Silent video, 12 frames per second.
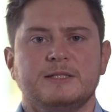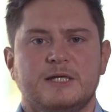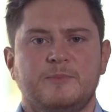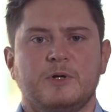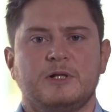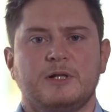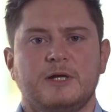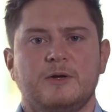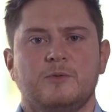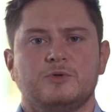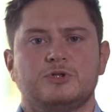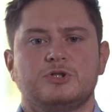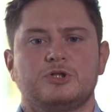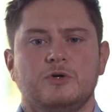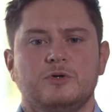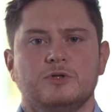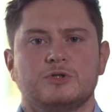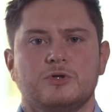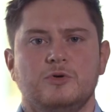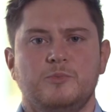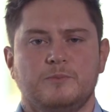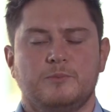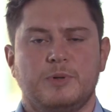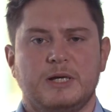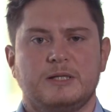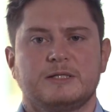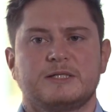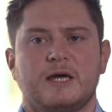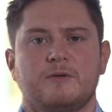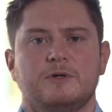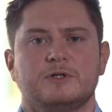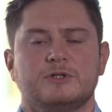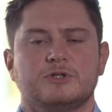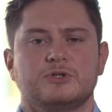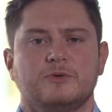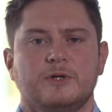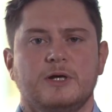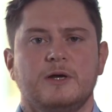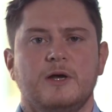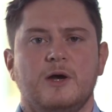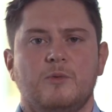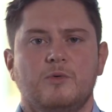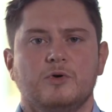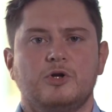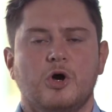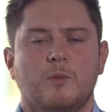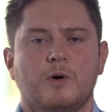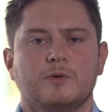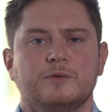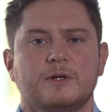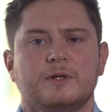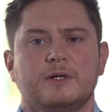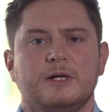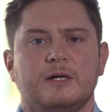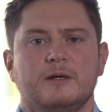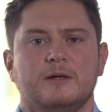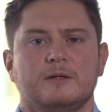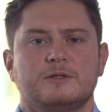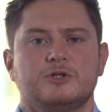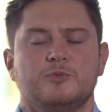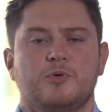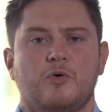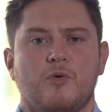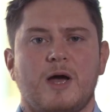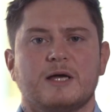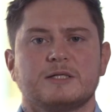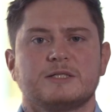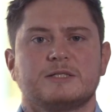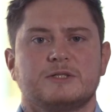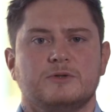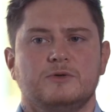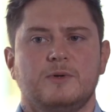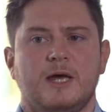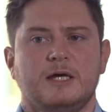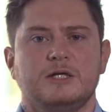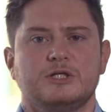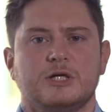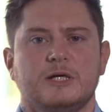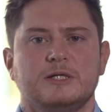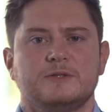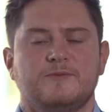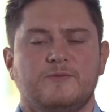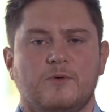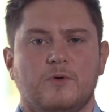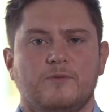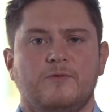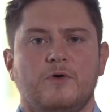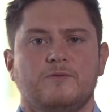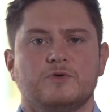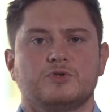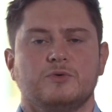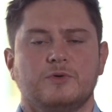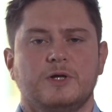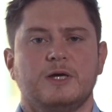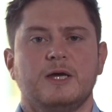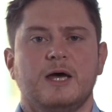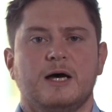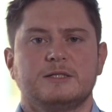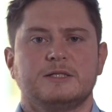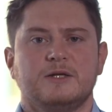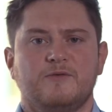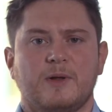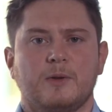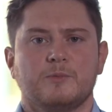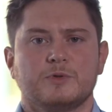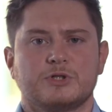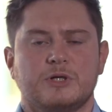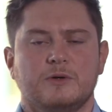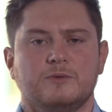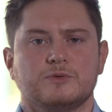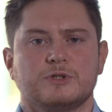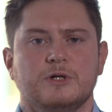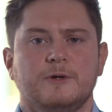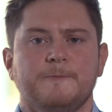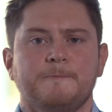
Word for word: Typically, students who pick this area to study would go on uh, to progress to HE for further study and to develop the skills.